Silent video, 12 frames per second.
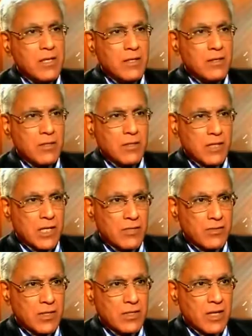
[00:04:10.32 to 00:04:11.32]
the day Dr.
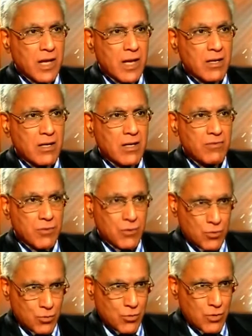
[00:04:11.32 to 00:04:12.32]
Harsh Vardhan aircraft
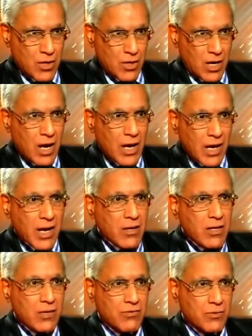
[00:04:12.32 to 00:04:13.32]
crew are
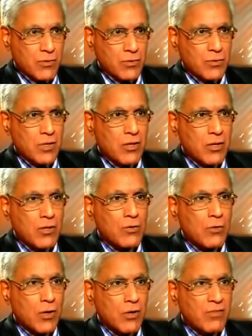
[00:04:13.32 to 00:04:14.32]
aircraft crew. They're
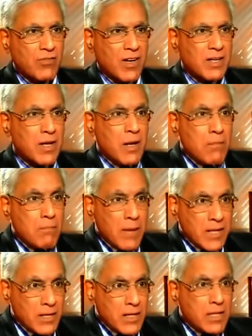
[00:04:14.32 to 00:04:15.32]
not qualified
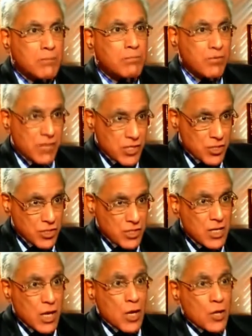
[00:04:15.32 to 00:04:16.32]
medical
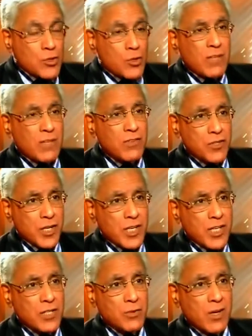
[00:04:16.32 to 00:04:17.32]
professionals. You so see, whatever
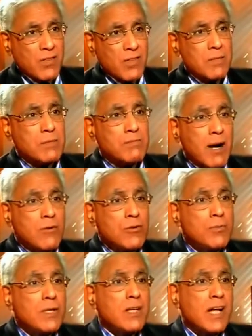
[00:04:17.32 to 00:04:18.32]
training you give them is
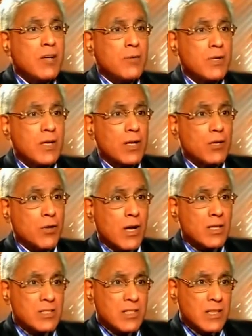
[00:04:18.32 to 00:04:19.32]
bound to be inadequate.
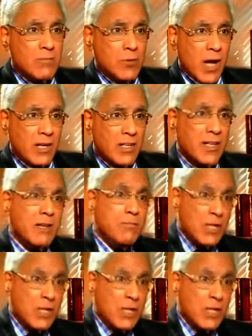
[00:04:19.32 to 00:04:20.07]
You're asking you see, them to handle